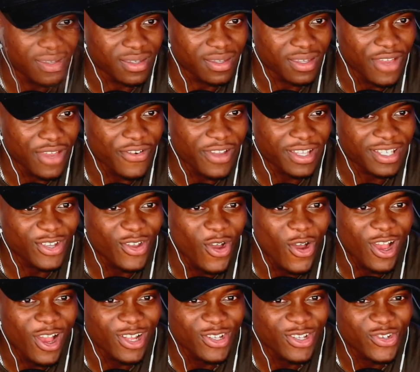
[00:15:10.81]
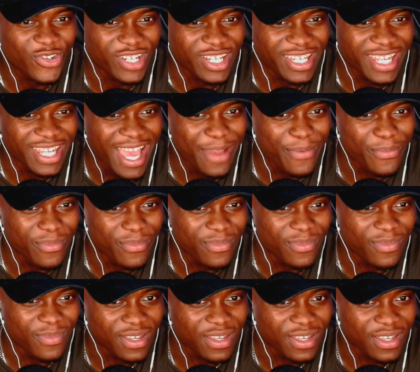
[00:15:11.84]
Hirata got 100. Damn.
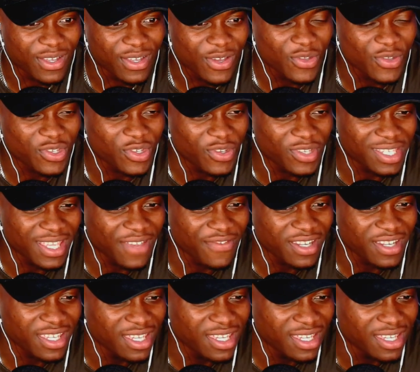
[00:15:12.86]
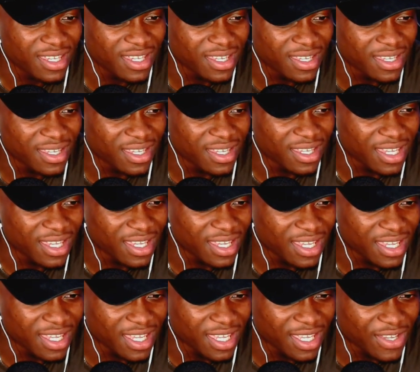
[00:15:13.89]
Koji got 70.
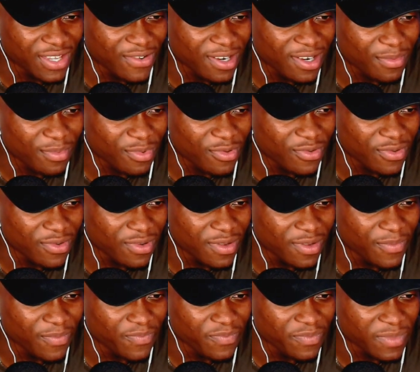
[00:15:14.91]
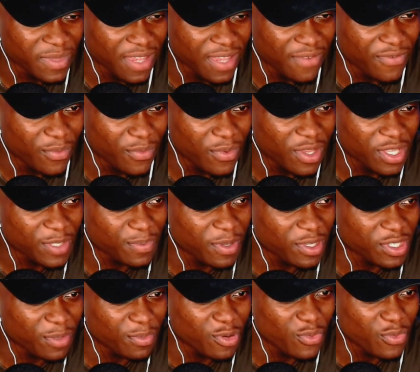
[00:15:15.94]
Incredible. In the worst
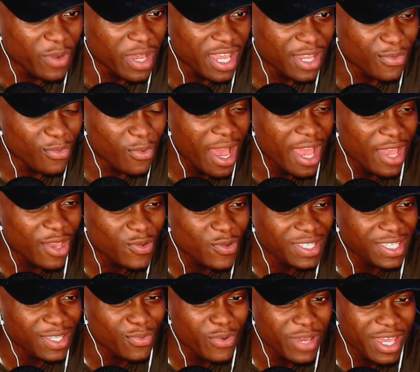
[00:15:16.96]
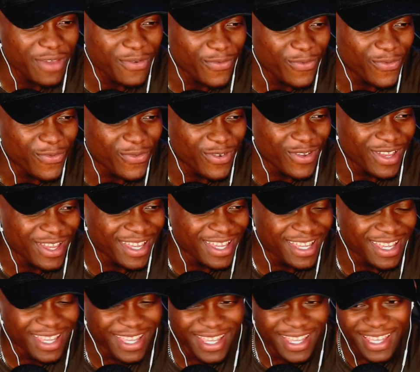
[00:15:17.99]
possible way. Why? Who's he with?
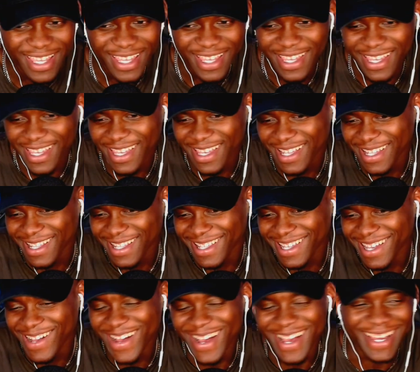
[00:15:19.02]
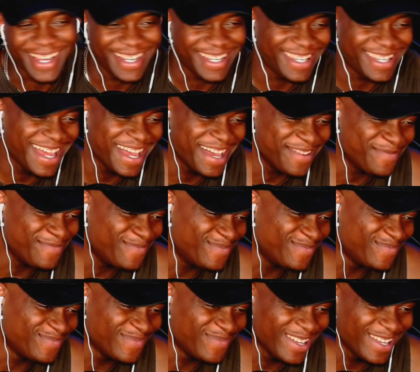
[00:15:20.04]
Ah, damn.
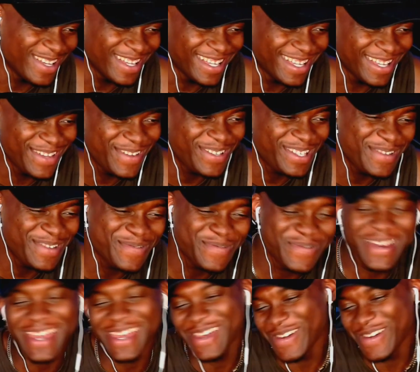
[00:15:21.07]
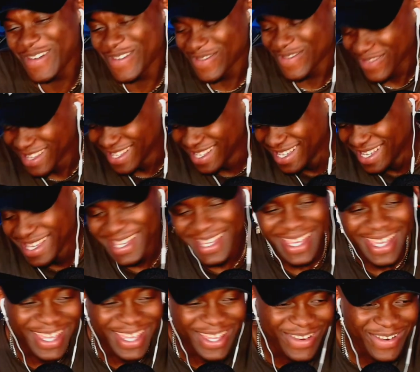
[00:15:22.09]
Who's he with?
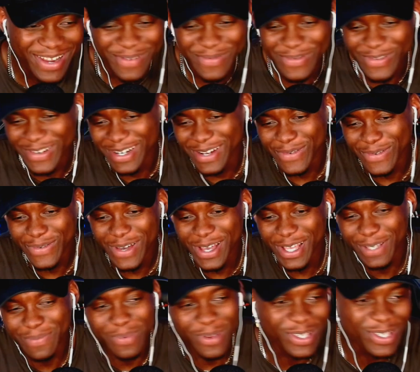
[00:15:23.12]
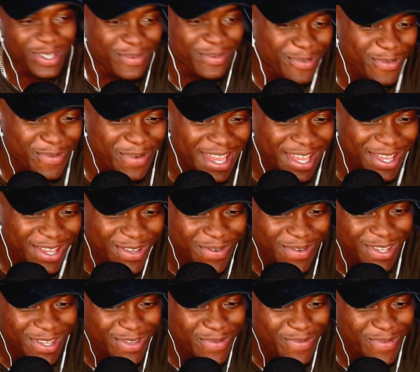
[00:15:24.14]
Incredible in the worst possible way. Who are
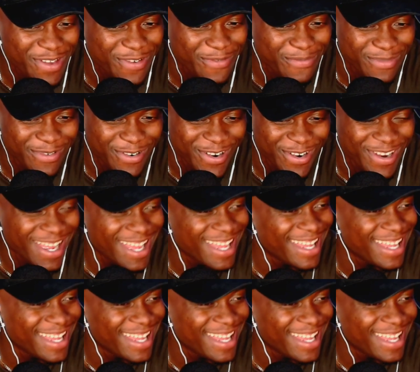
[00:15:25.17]
you with, bro?